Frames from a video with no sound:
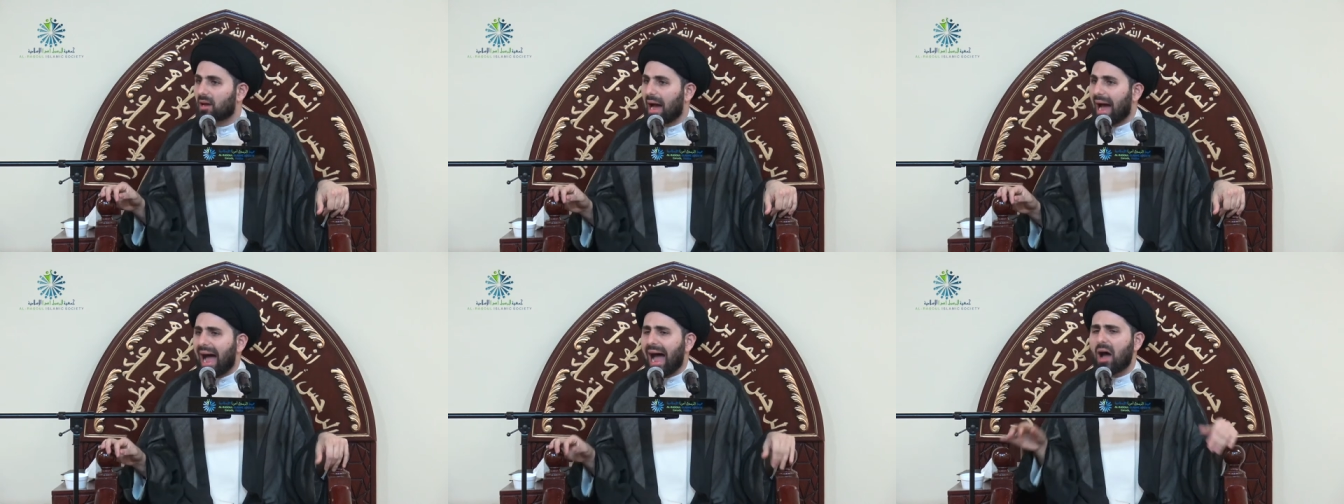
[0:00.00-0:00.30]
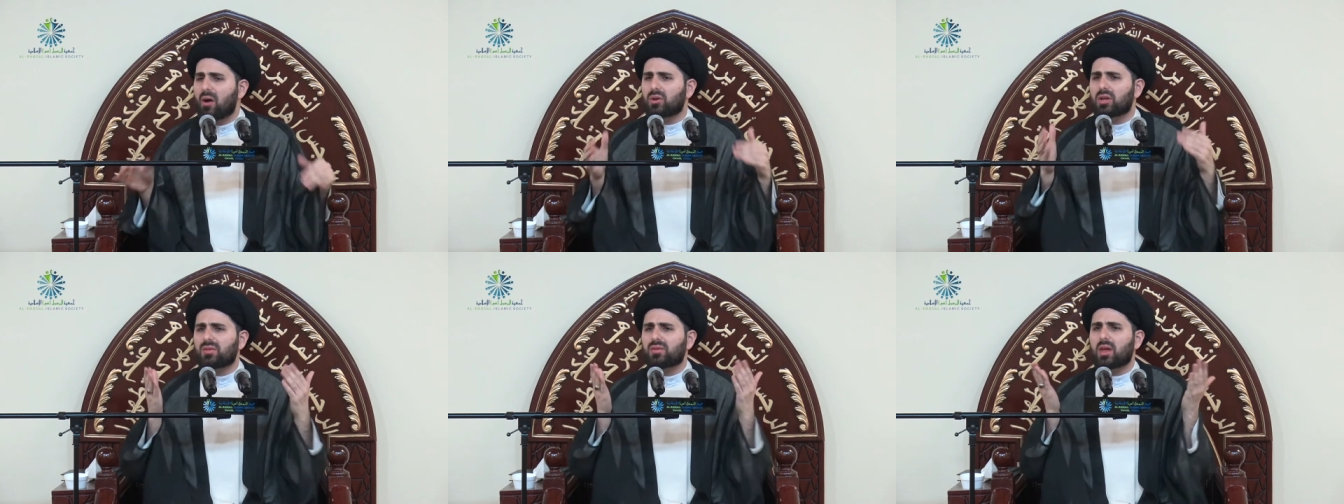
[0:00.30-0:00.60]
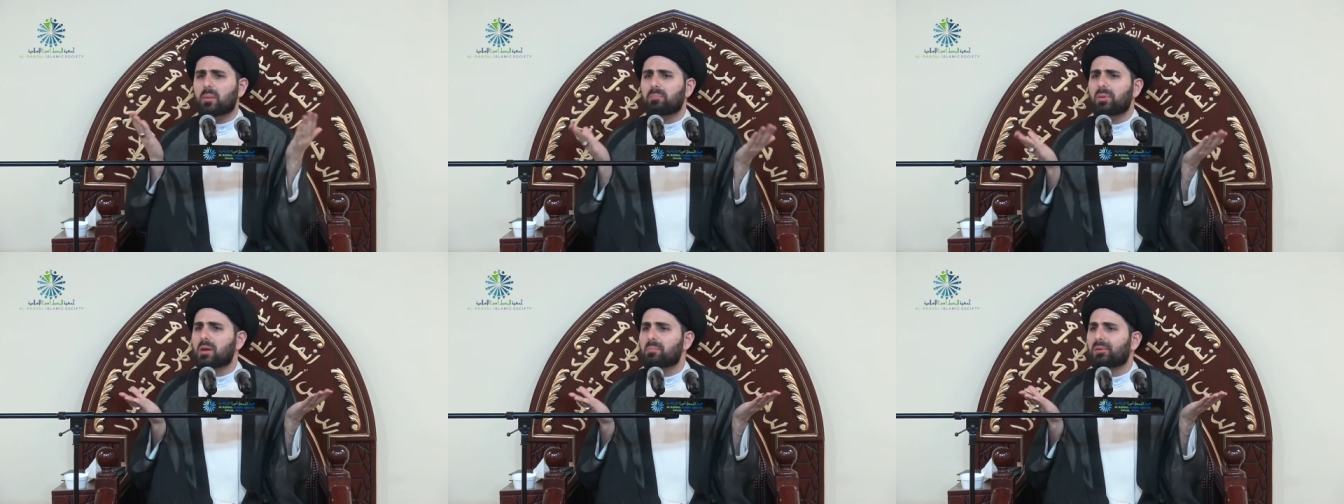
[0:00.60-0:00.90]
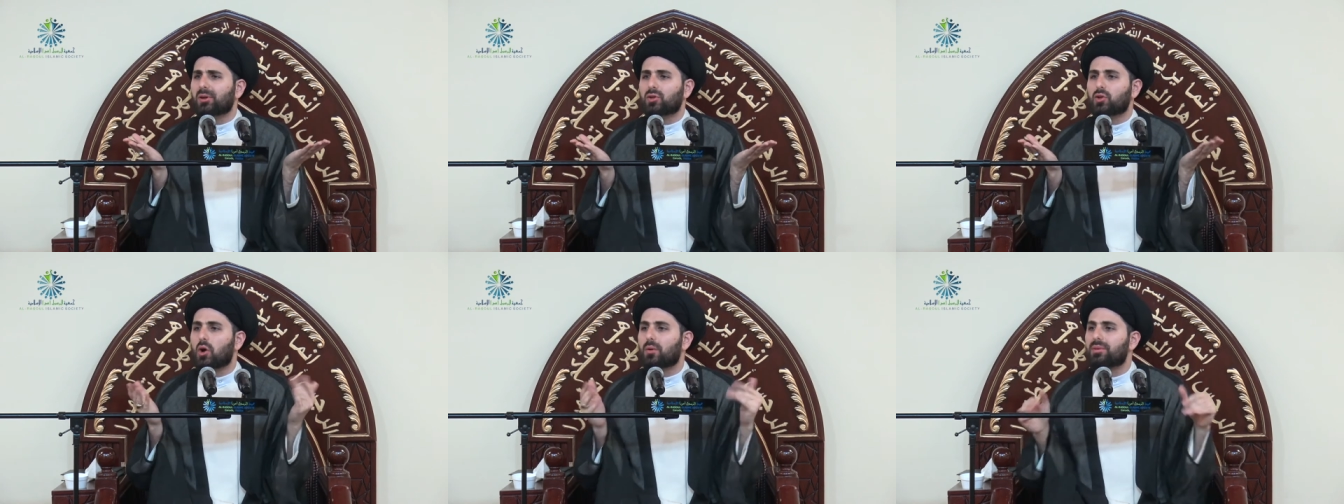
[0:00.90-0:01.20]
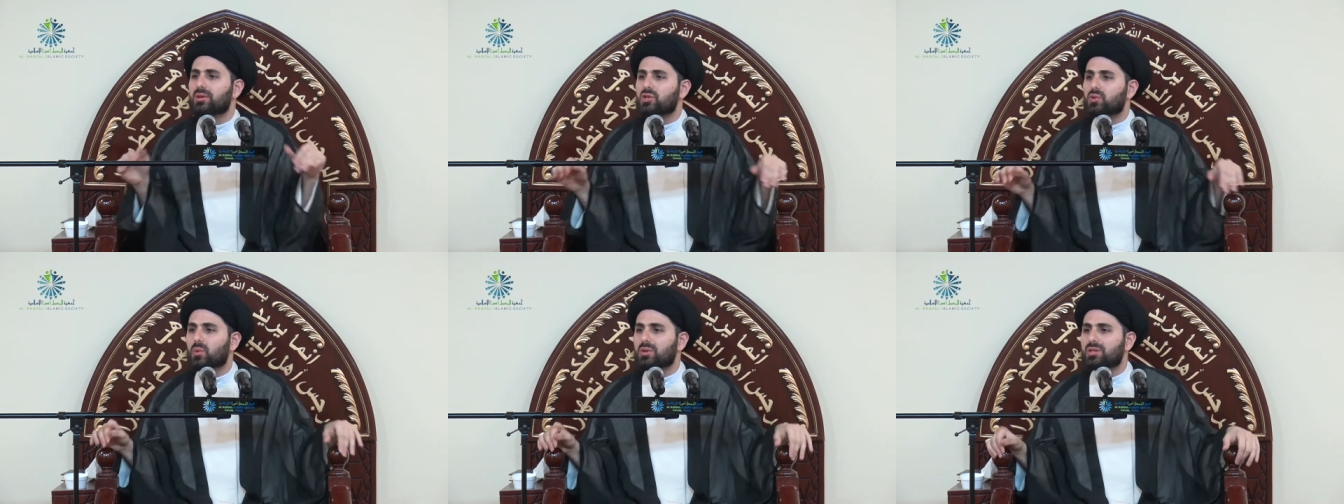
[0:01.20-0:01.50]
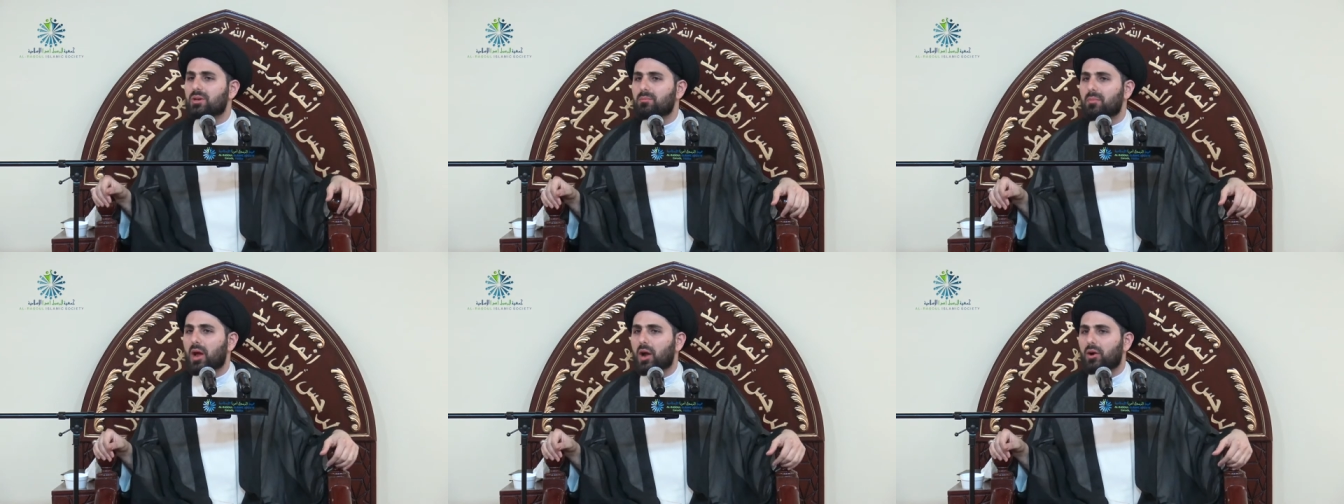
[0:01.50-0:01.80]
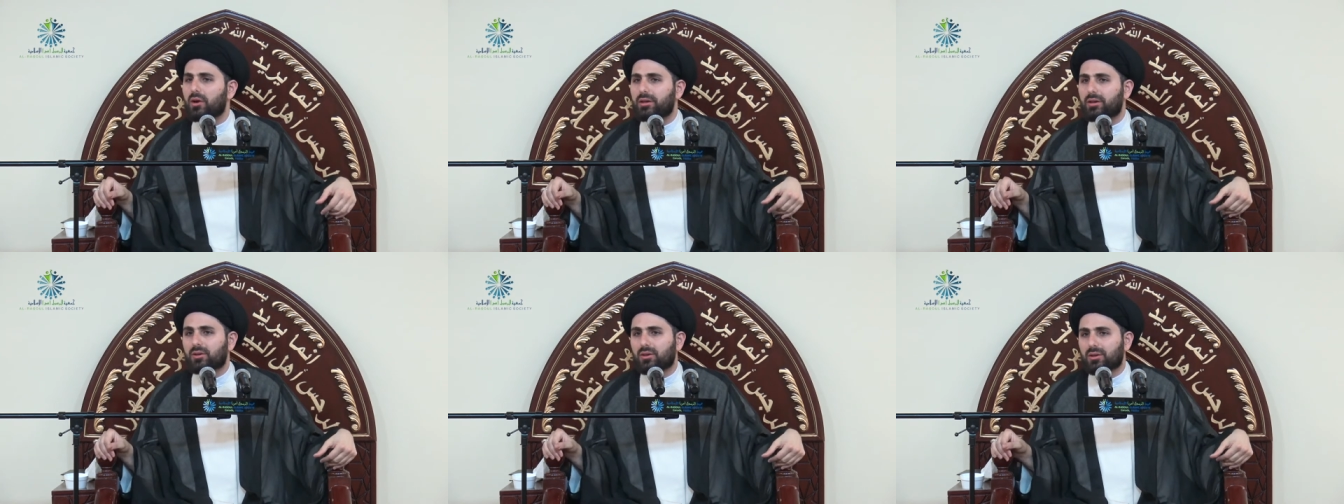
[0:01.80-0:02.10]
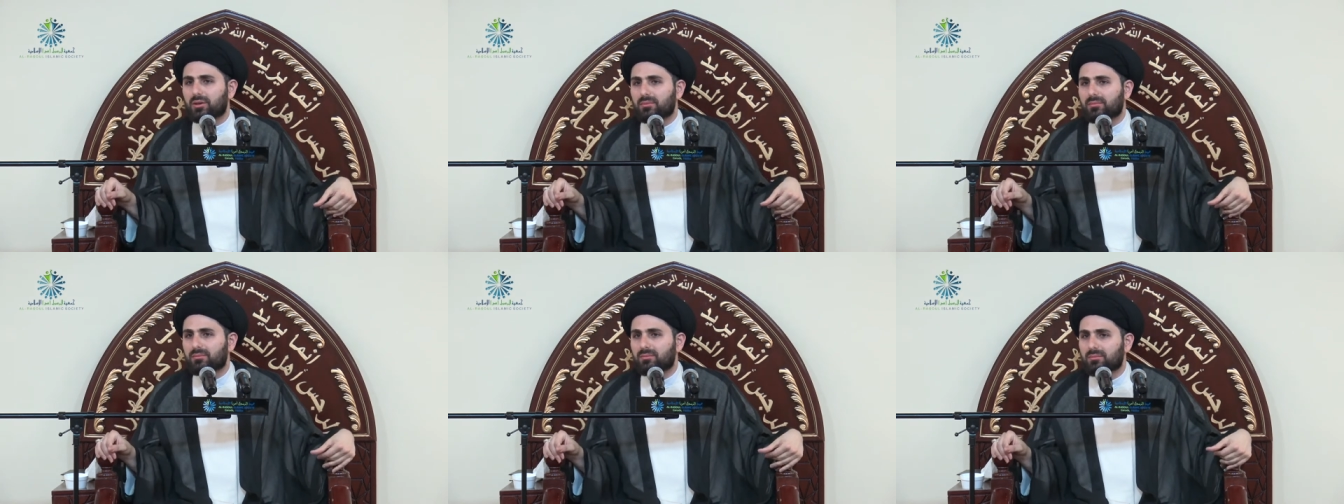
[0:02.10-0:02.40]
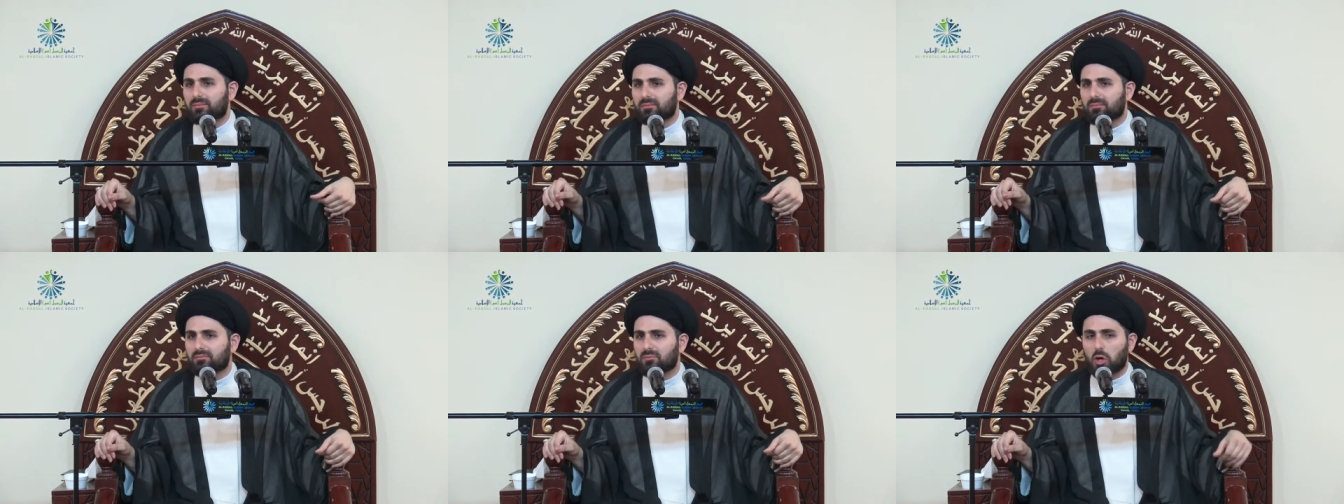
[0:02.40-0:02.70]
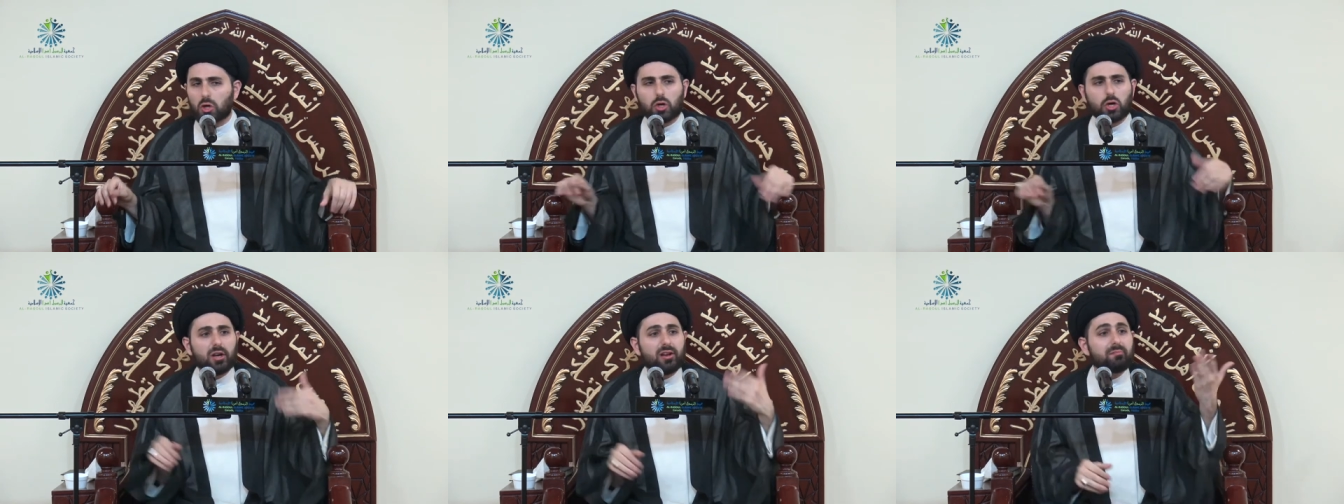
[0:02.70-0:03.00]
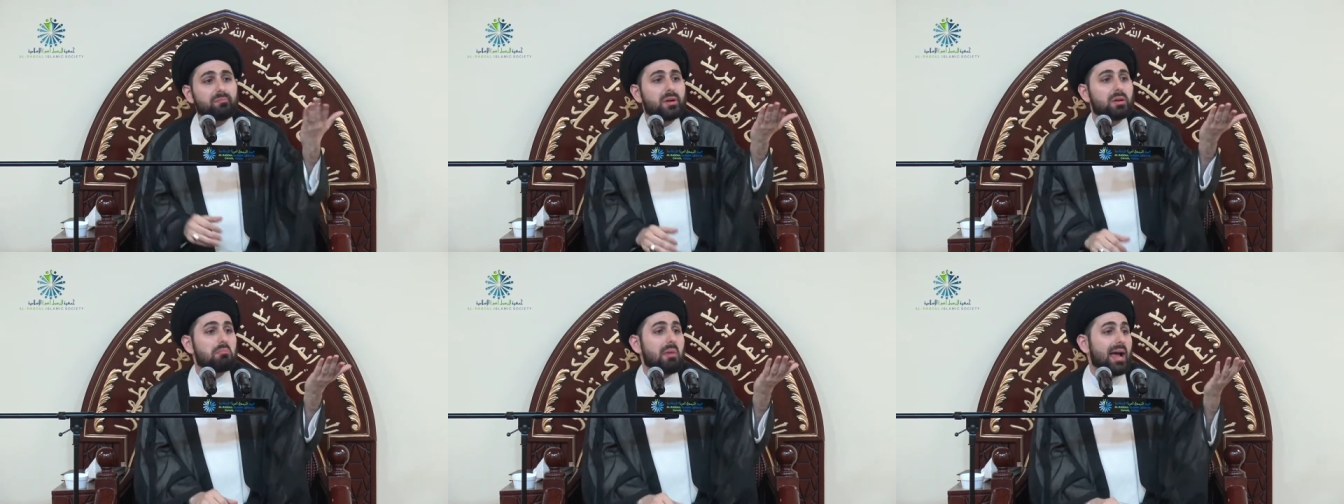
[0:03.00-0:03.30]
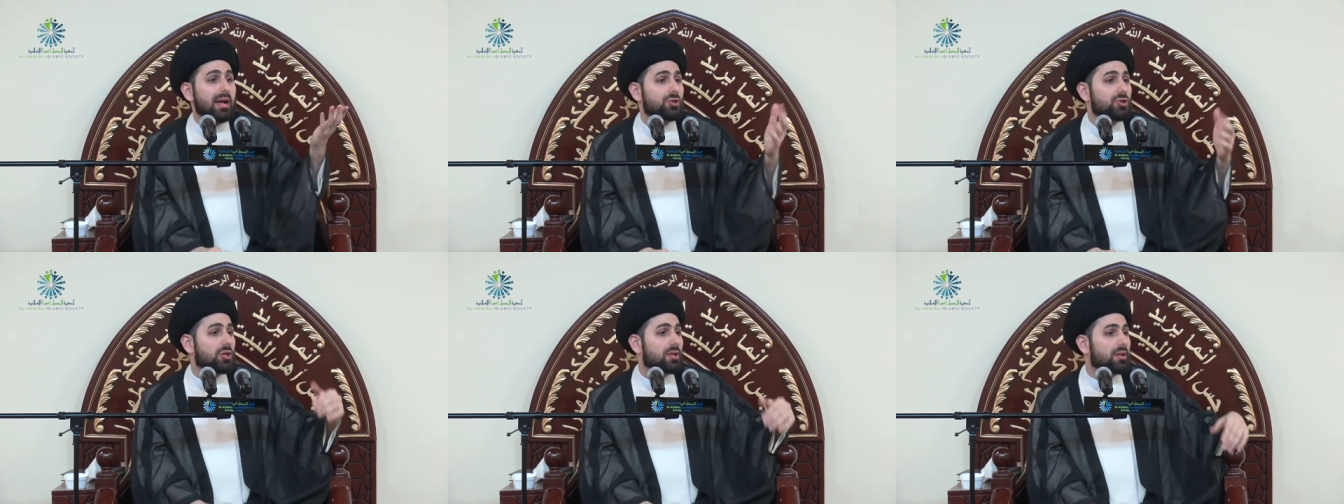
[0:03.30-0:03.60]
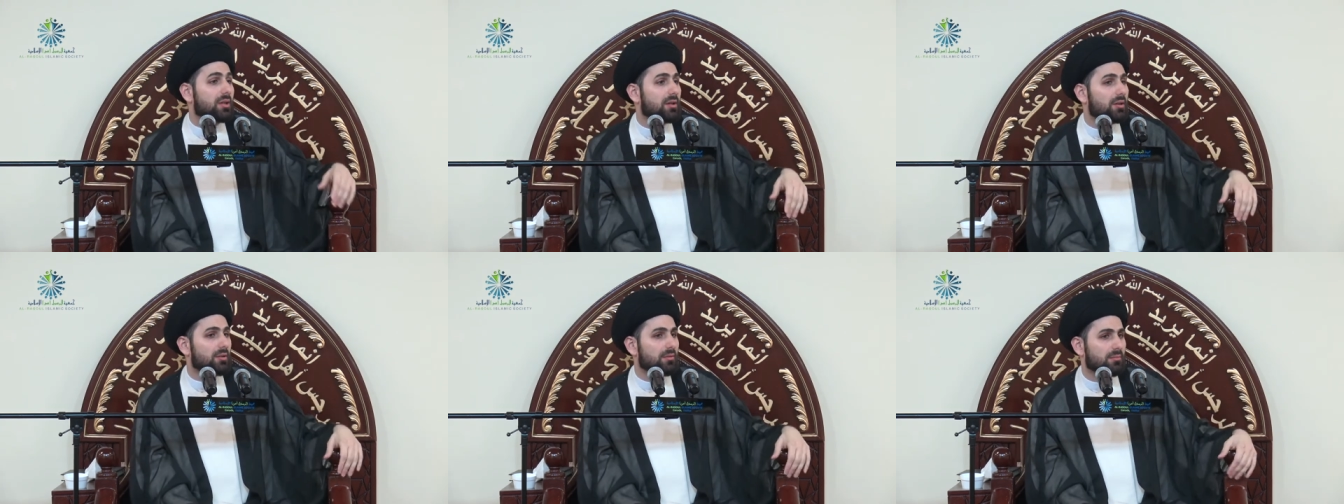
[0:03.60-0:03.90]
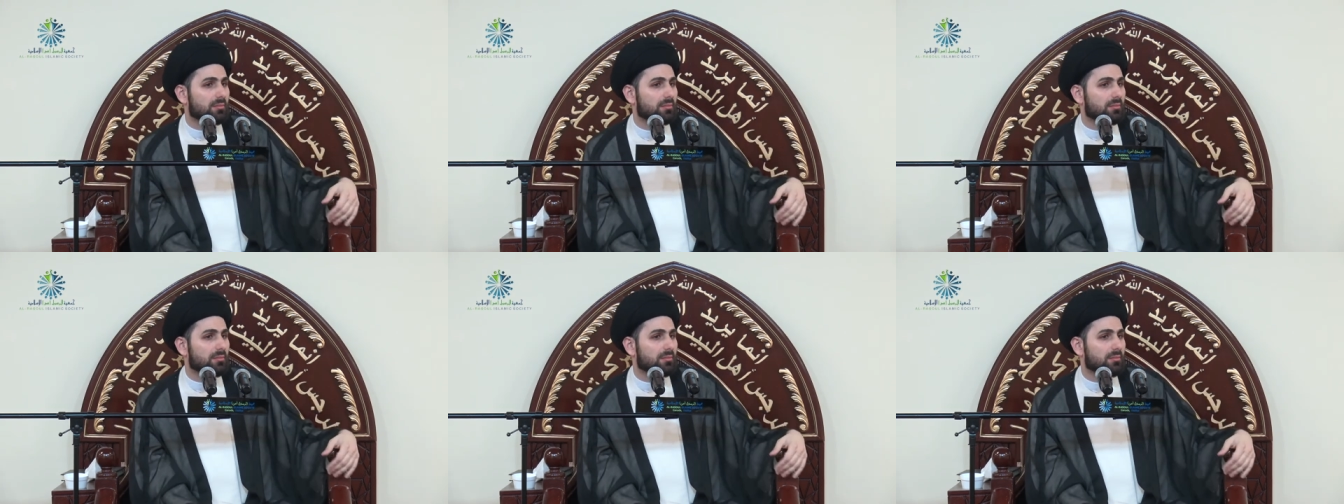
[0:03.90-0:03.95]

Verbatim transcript: how did the people know this was a miracle? It could have been magic.